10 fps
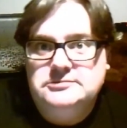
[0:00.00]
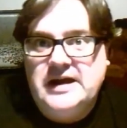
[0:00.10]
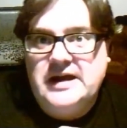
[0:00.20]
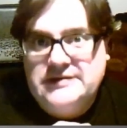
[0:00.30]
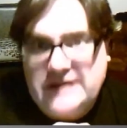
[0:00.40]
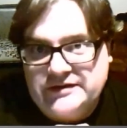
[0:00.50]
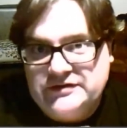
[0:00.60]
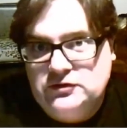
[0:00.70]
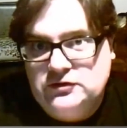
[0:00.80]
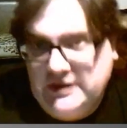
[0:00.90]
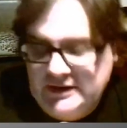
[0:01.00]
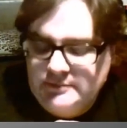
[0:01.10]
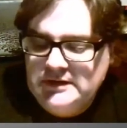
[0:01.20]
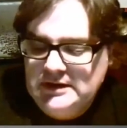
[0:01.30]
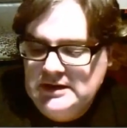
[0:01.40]
data does, storing it.
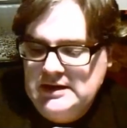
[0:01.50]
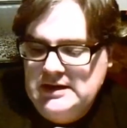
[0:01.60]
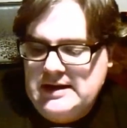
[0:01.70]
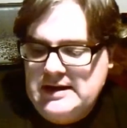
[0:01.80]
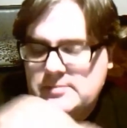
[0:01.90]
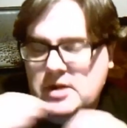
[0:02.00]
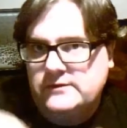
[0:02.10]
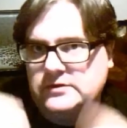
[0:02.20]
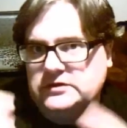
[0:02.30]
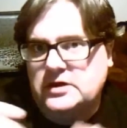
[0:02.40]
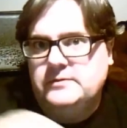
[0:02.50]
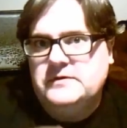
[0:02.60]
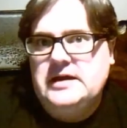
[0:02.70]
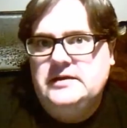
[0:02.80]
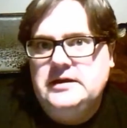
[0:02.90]
Over the top of
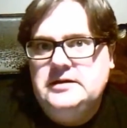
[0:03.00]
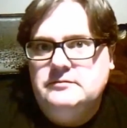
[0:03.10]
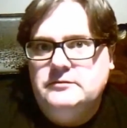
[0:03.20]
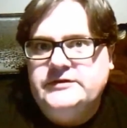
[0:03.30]
that, then